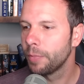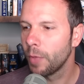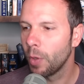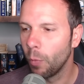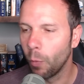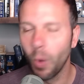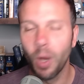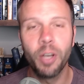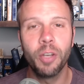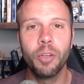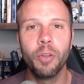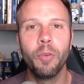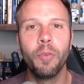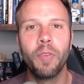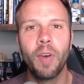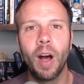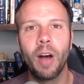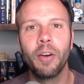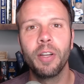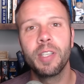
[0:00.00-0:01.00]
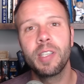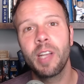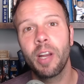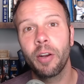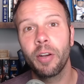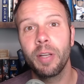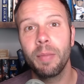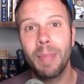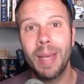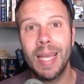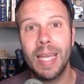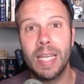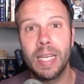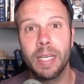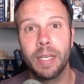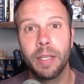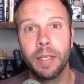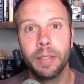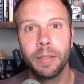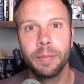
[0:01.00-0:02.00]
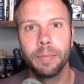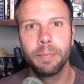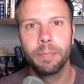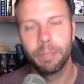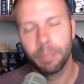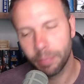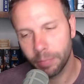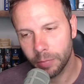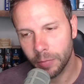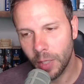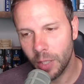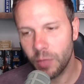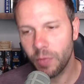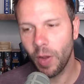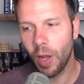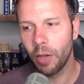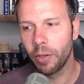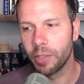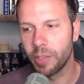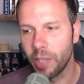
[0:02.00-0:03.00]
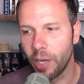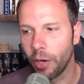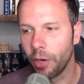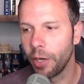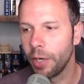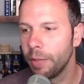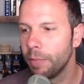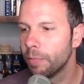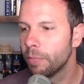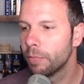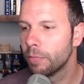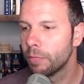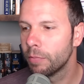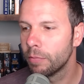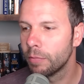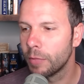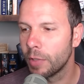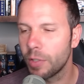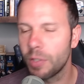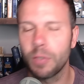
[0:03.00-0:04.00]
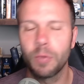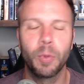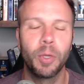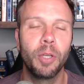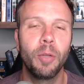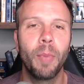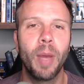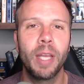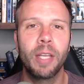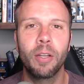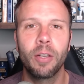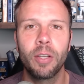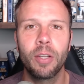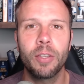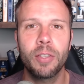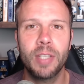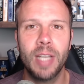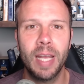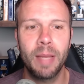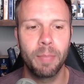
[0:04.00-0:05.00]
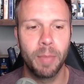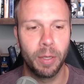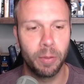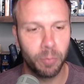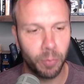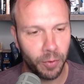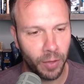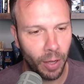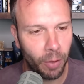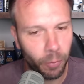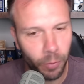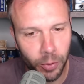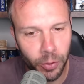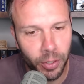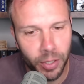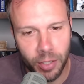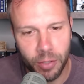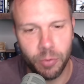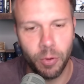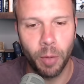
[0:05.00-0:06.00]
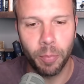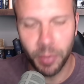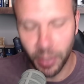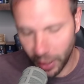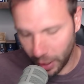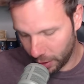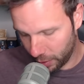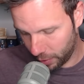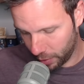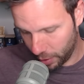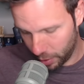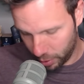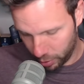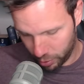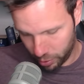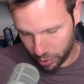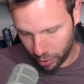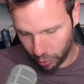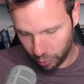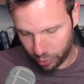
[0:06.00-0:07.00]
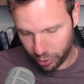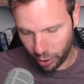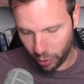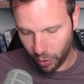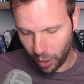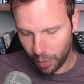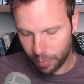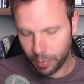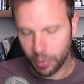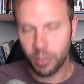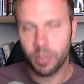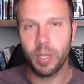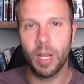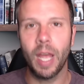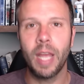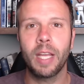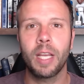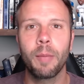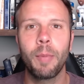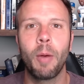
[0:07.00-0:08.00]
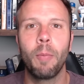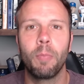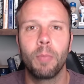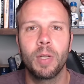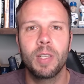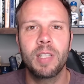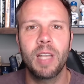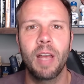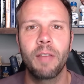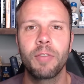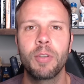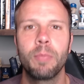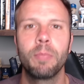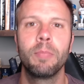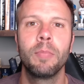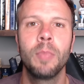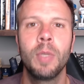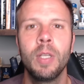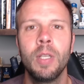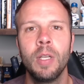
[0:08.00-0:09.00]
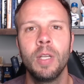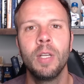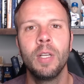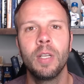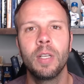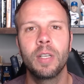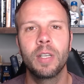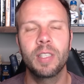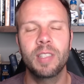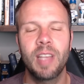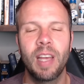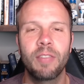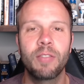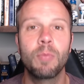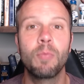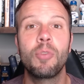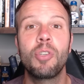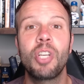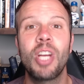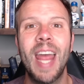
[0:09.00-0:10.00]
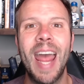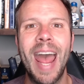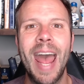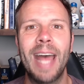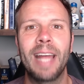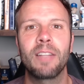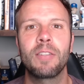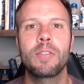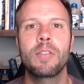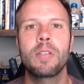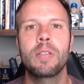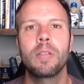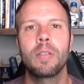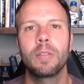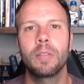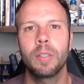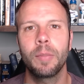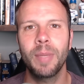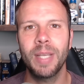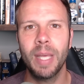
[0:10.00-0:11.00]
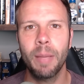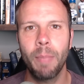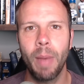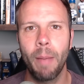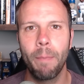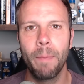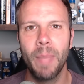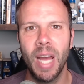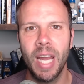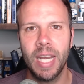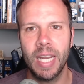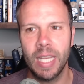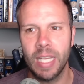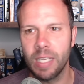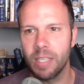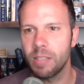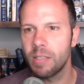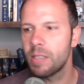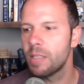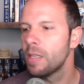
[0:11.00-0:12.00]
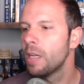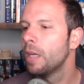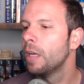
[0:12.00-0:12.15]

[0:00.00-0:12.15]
What do voluntary mean? It's voluntary. This is when you make your little statement without really disrupting anything. You just don't show up and you say, "Hey, come on, let's have some let's have some chats. Let me get my monies."